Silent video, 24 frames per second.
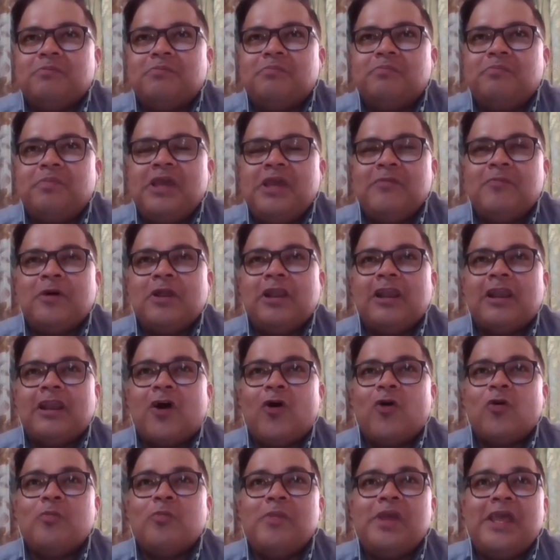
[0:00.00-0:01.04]
people
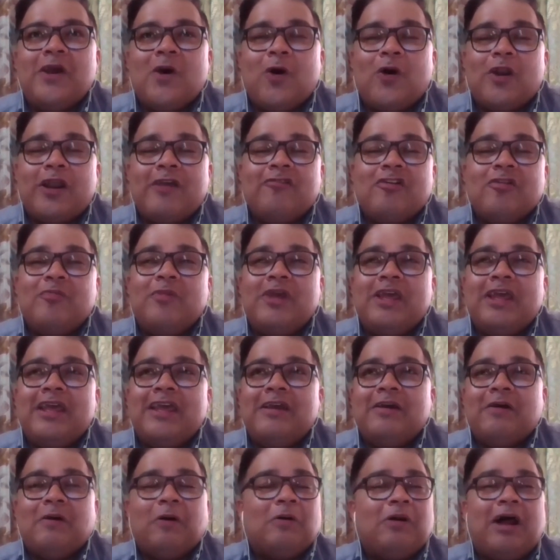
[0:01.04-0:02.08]
around me, or even
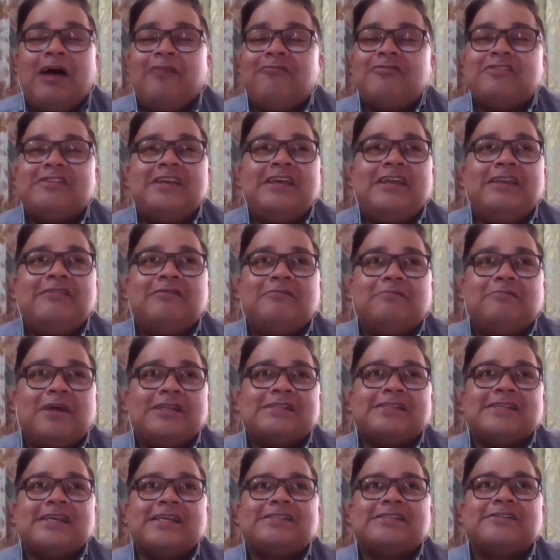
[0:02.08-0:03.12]
me, or I've seen
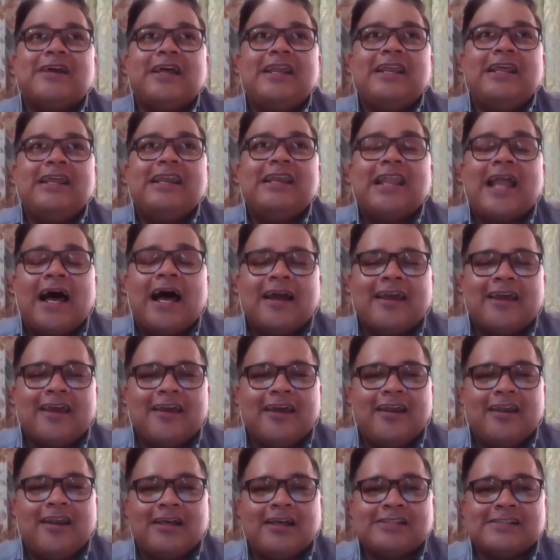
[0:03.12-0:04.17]
it's really lacking
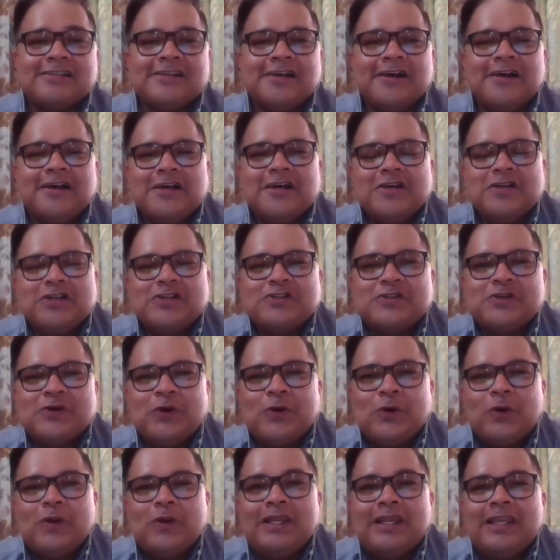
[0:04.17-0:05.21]
in us.
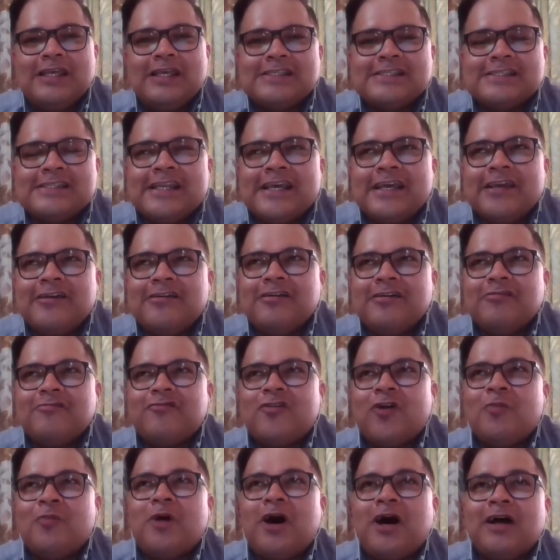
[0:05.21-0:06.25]
So listening
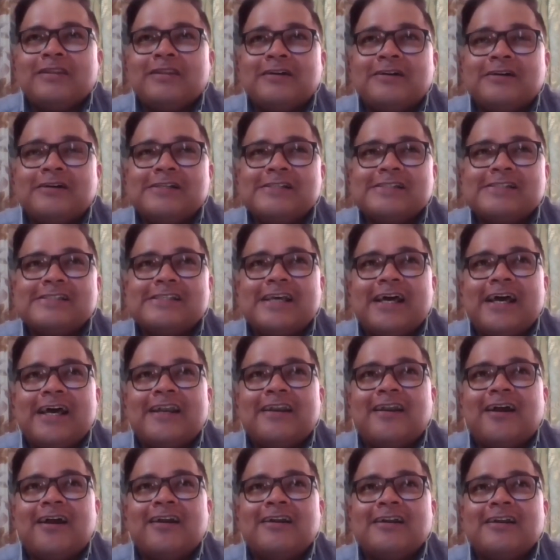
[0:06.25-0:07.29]
from others and
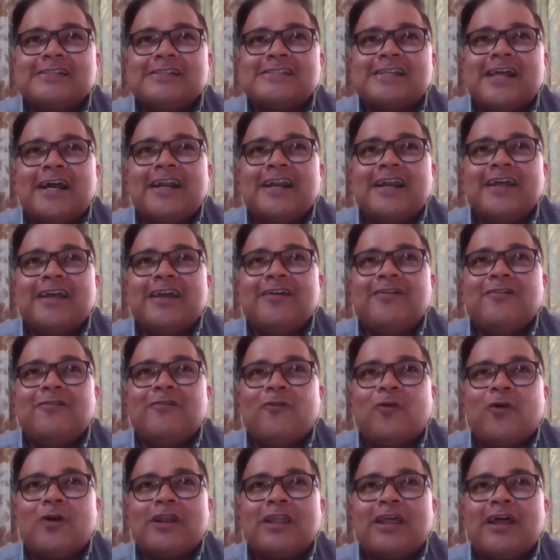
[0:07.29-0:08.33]
understanding
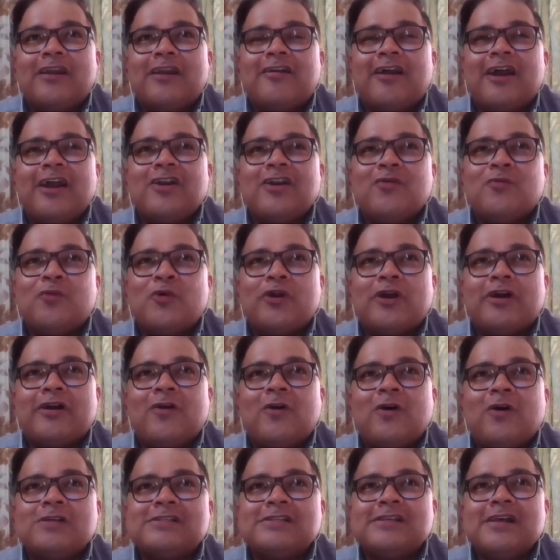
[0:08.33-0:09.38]
what they're trying to put
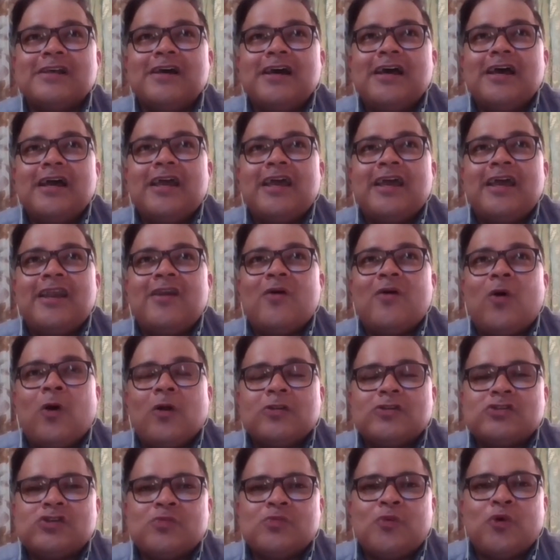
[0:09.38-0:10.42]
across can
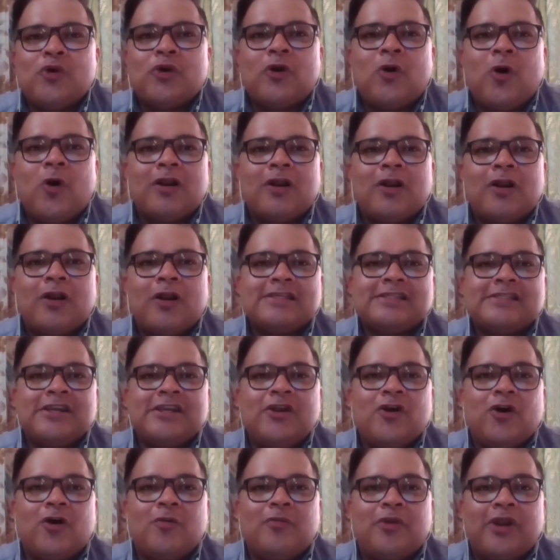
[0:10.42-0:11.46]
also put context in
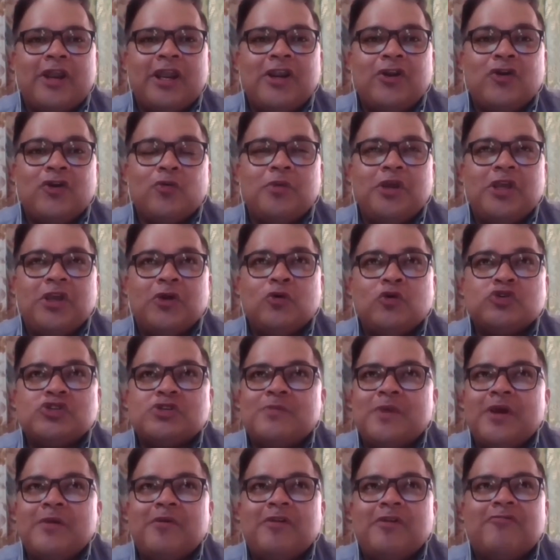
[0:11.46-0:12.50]
your brain to be used
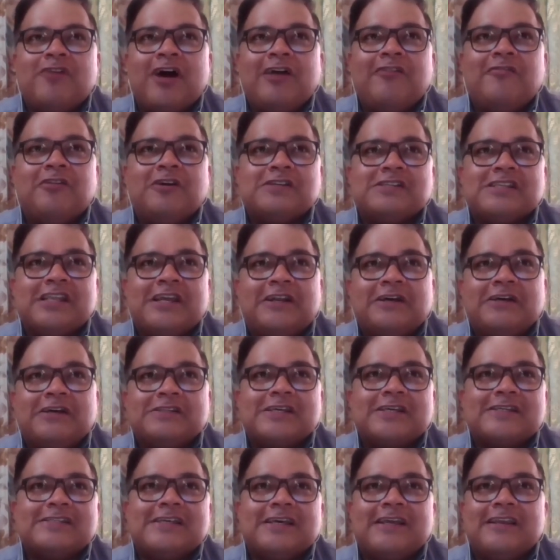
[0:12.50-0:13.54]
maybe 5 years later,
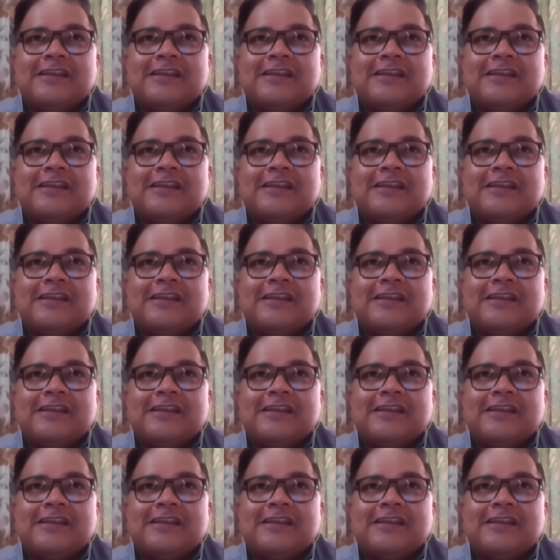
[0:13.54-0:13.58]
6